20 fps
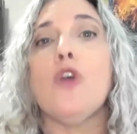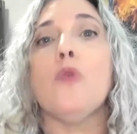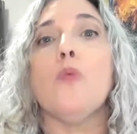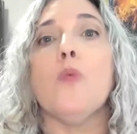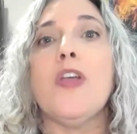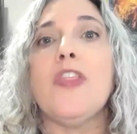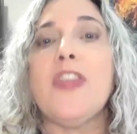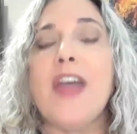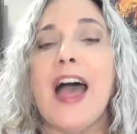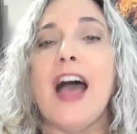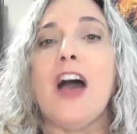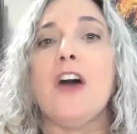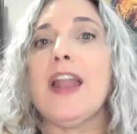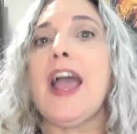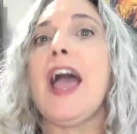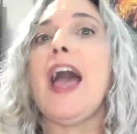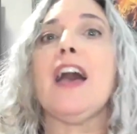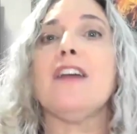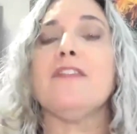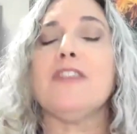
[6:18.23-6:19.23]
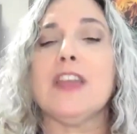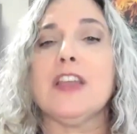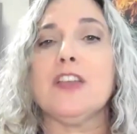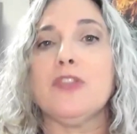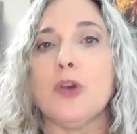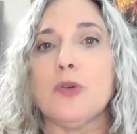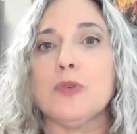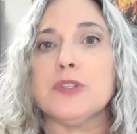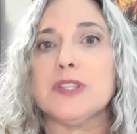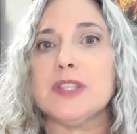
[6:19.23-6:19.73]
without having
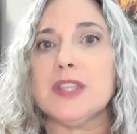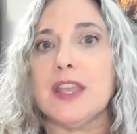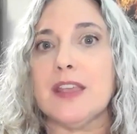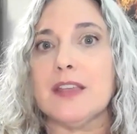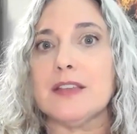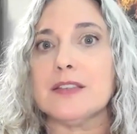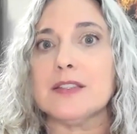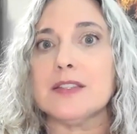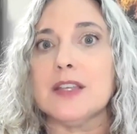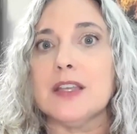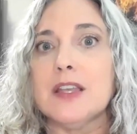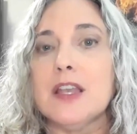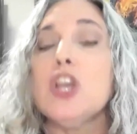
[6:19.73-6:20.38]
those things.